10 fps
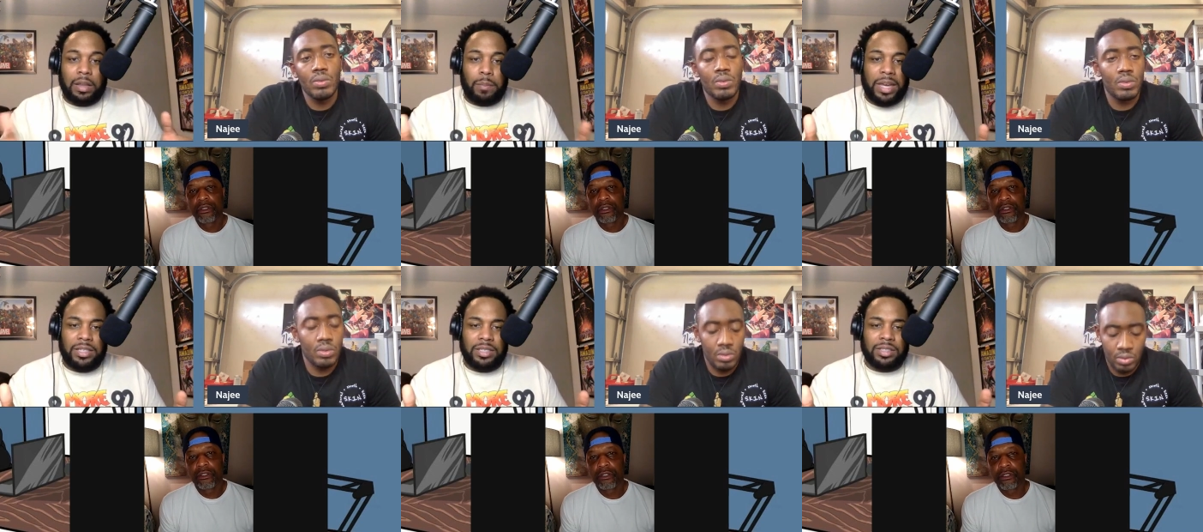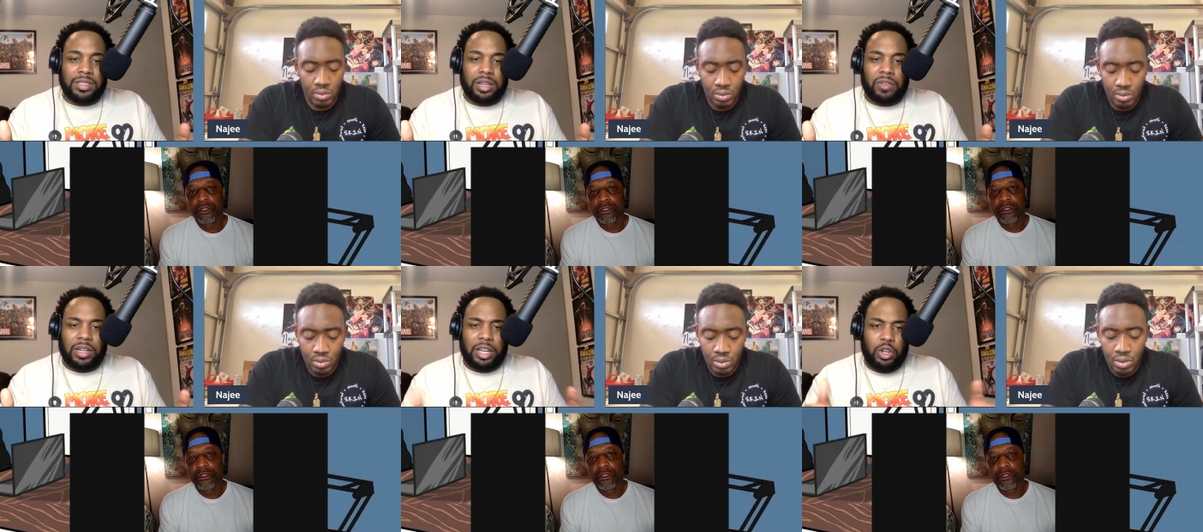Speaker 1: the bases and
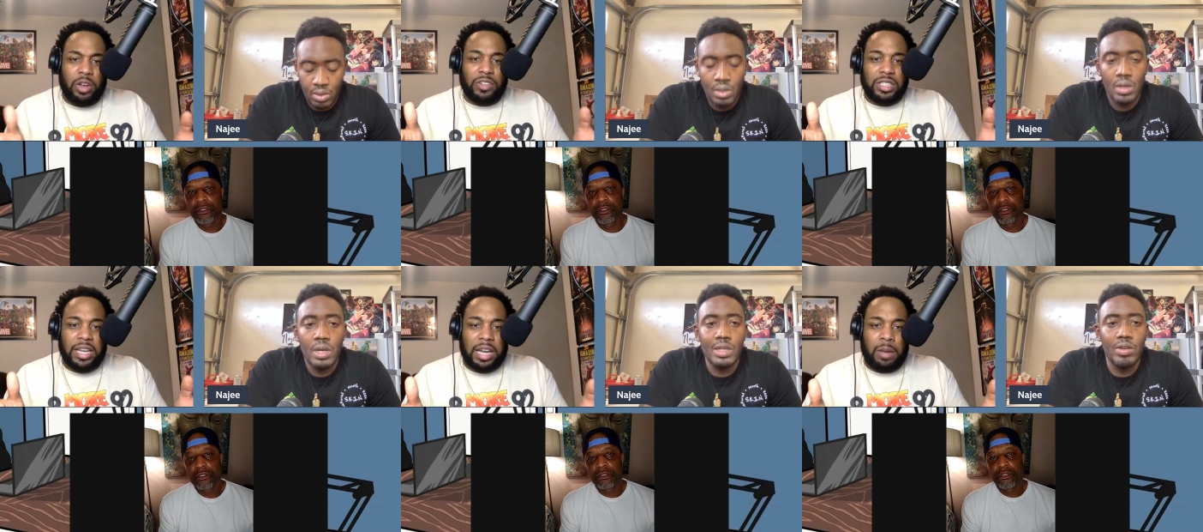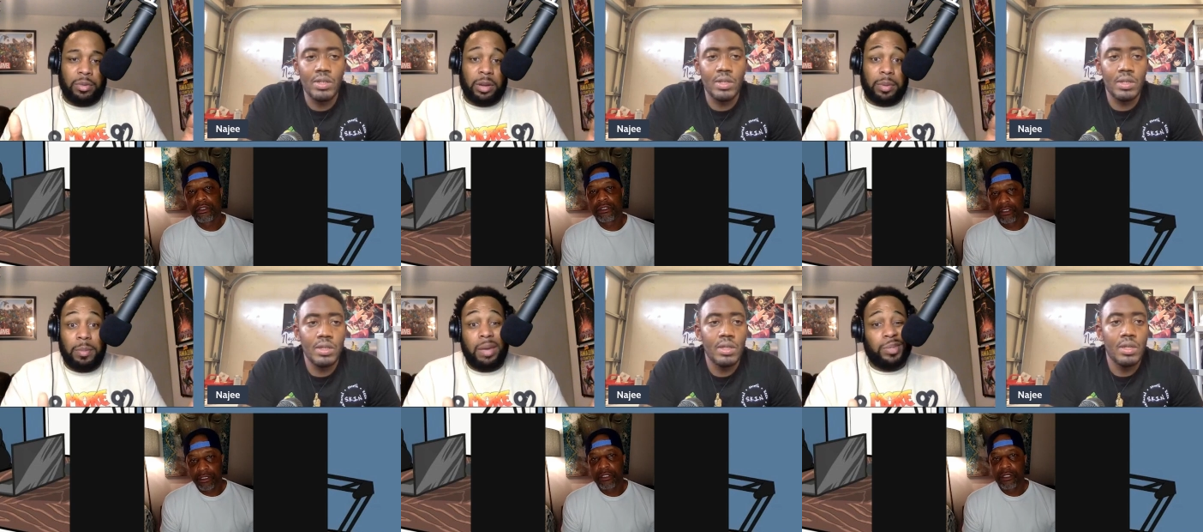stuff like that. You ever see that coming
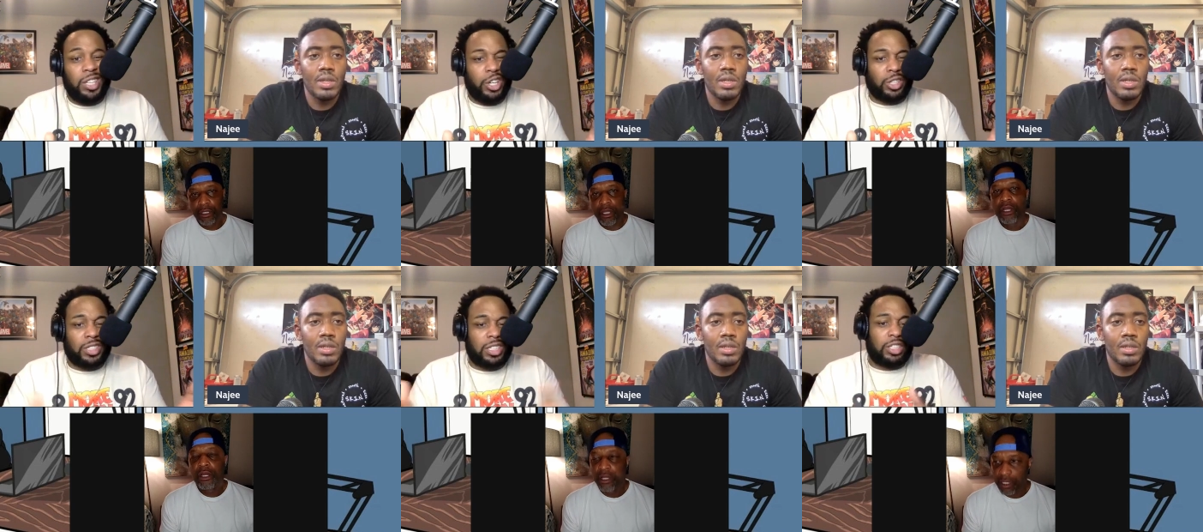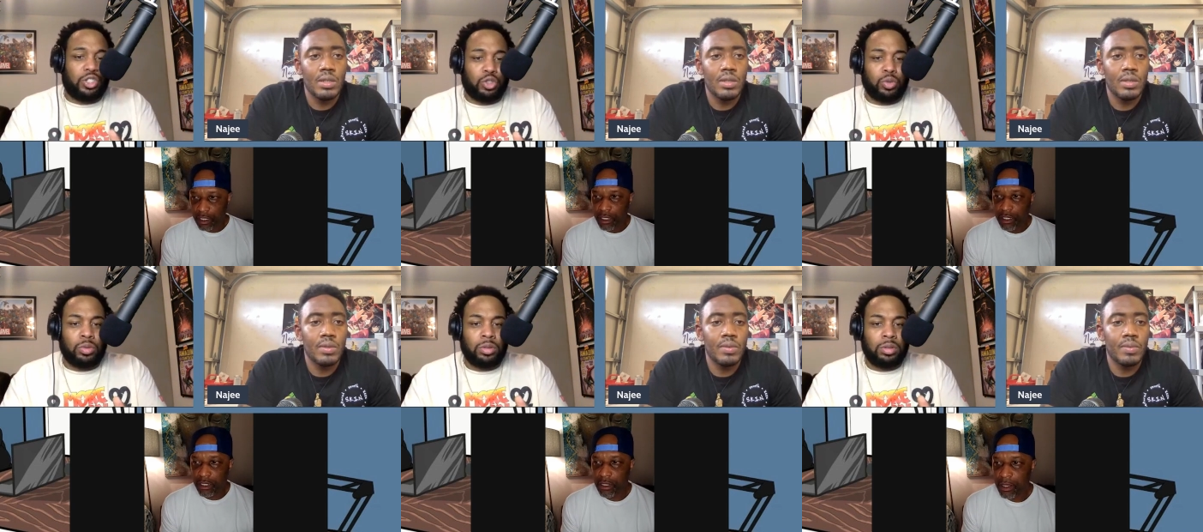up in maybe year six,
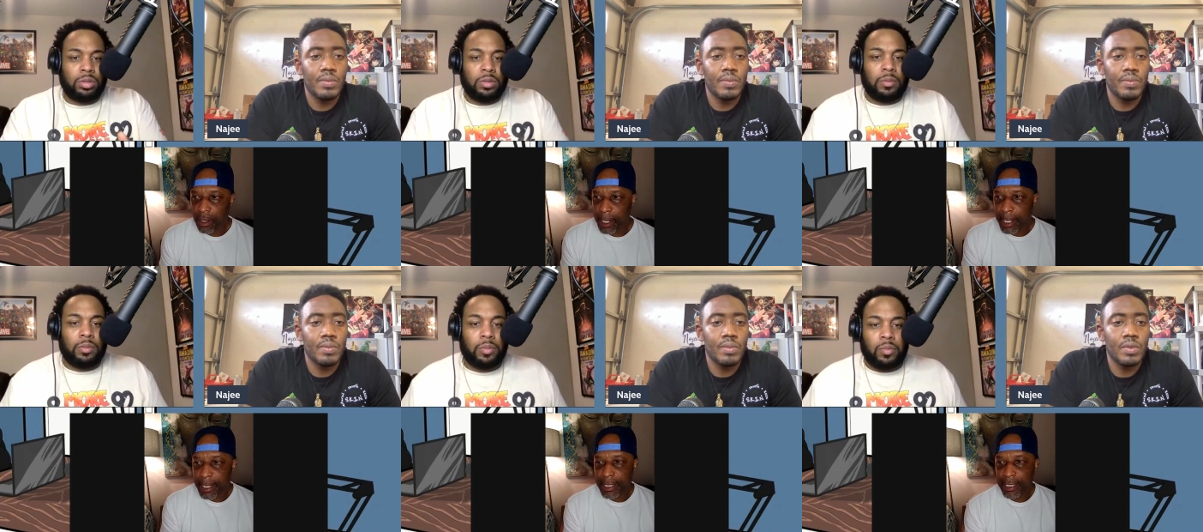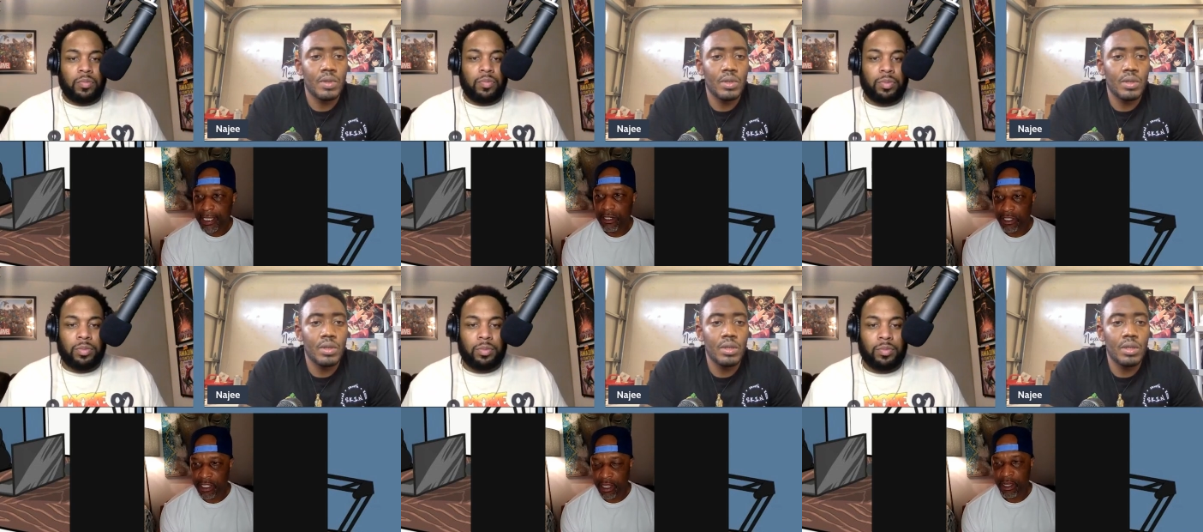Drew?
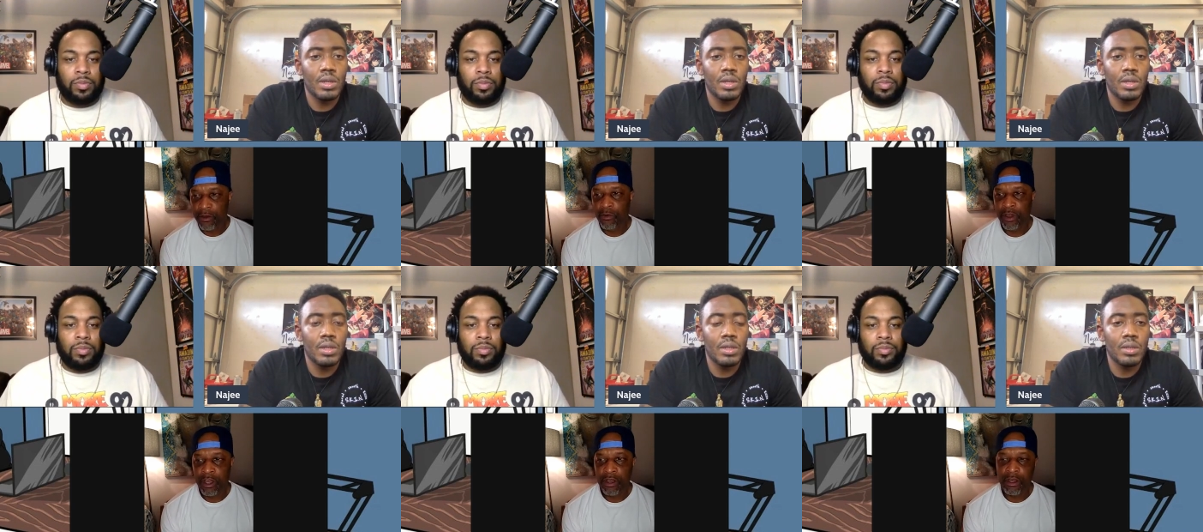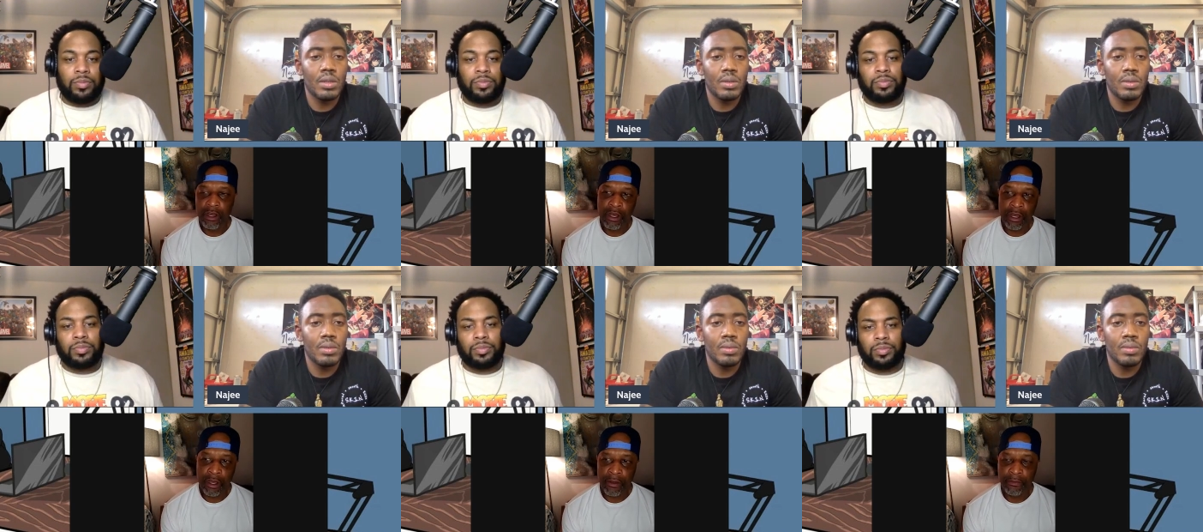
Speaker 2: Yeah. Well,
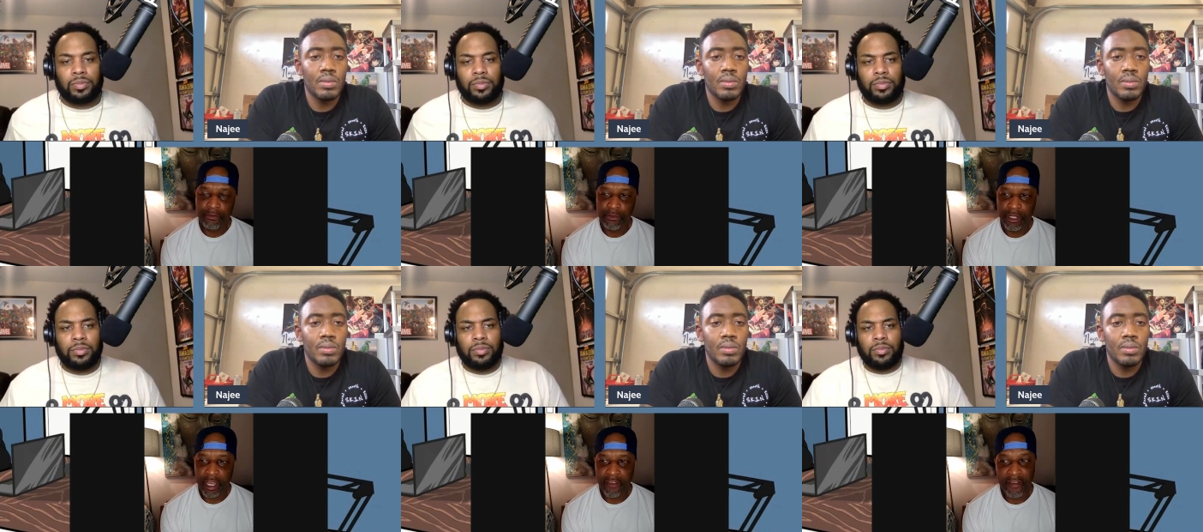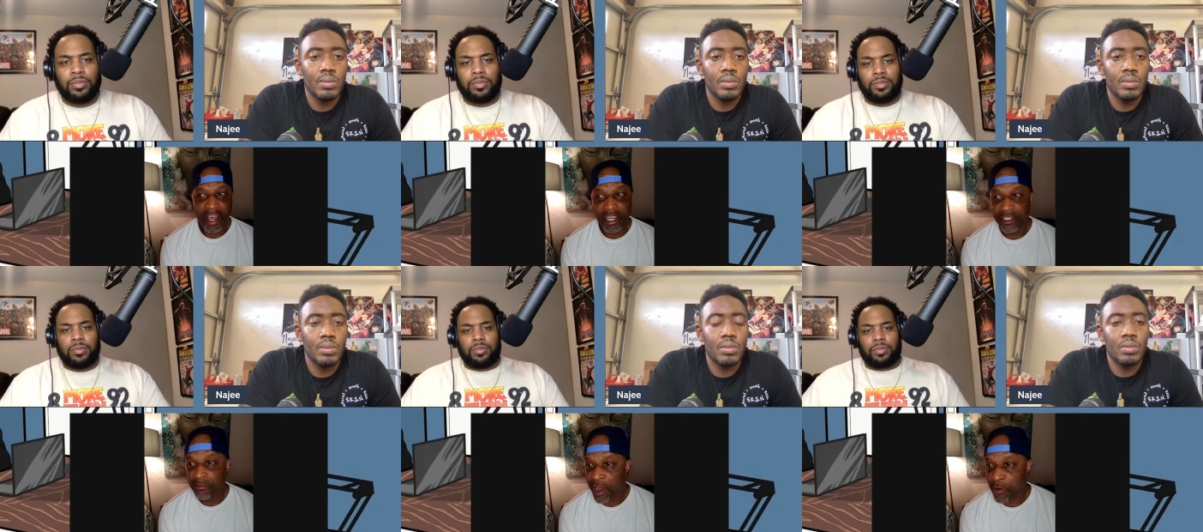um, if I get
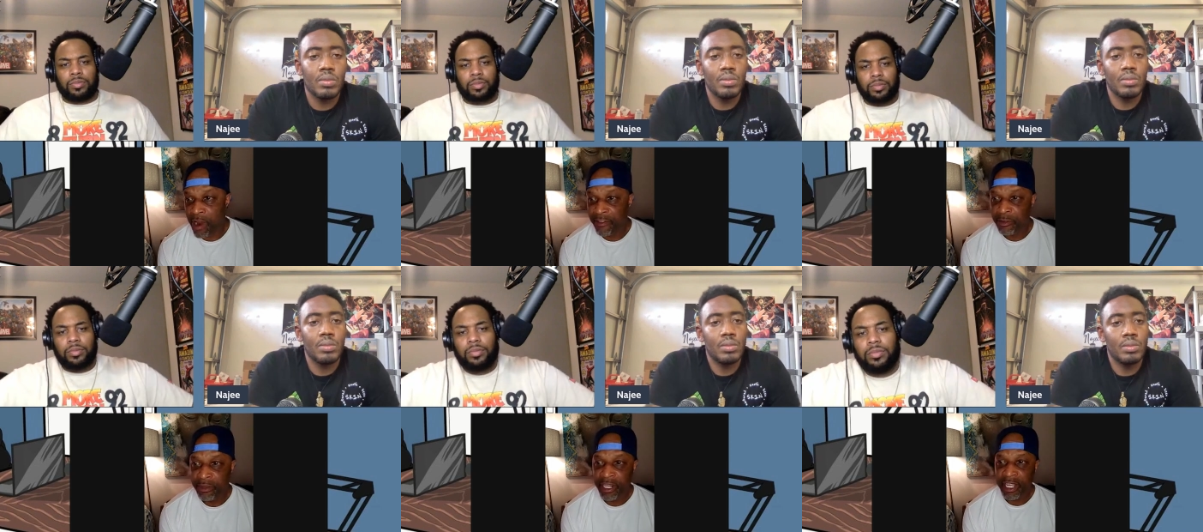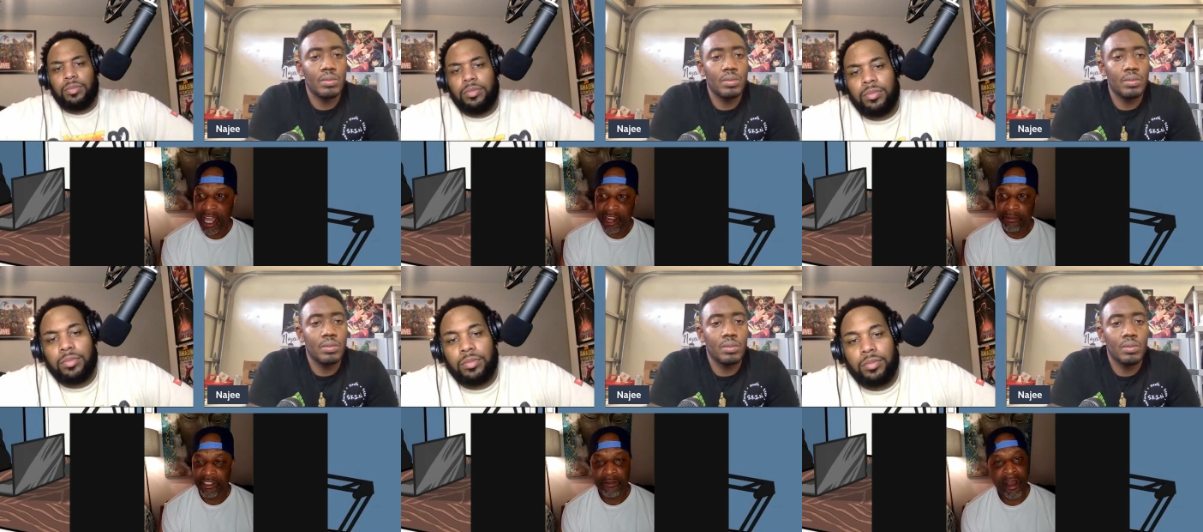somebody right for me, they got to be
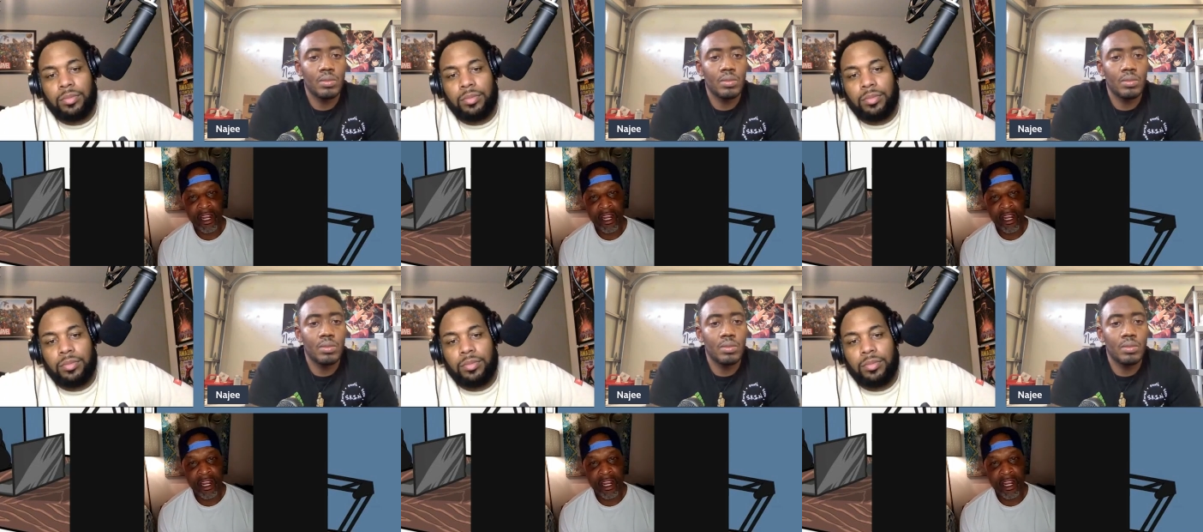somebody